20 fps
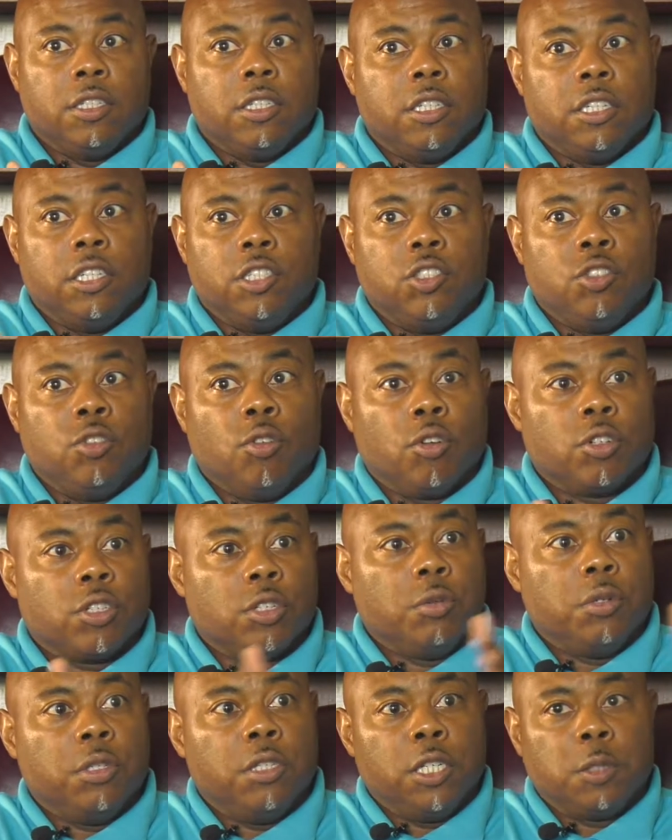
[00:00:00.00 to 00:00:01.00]
It's Georgia
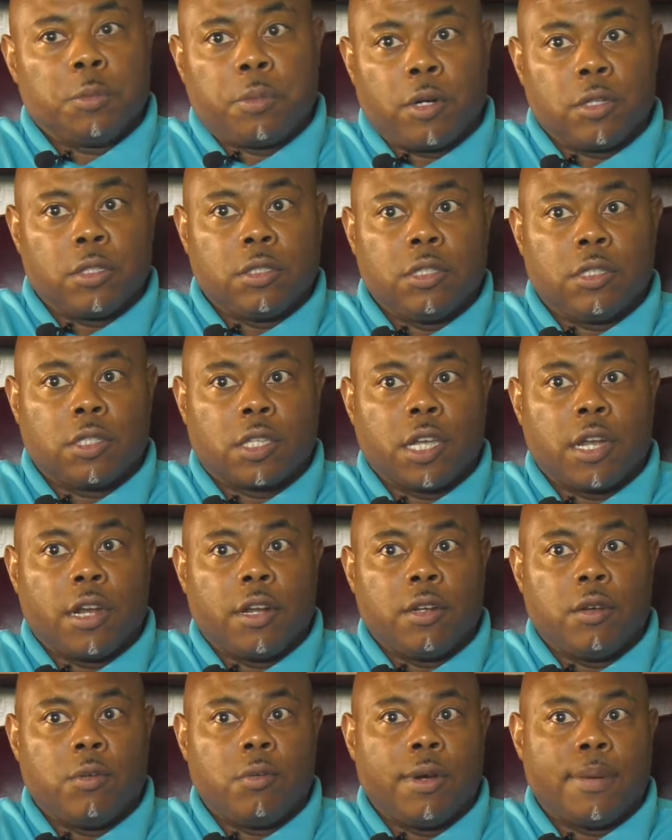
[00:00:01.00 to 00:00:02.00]
when this person is
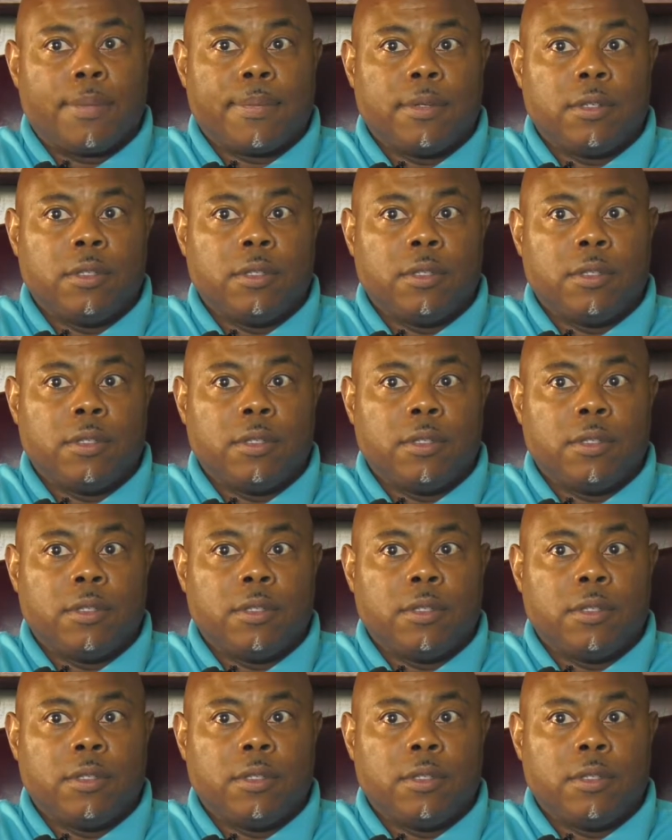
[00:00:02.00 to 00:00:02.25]
carrying a weapon.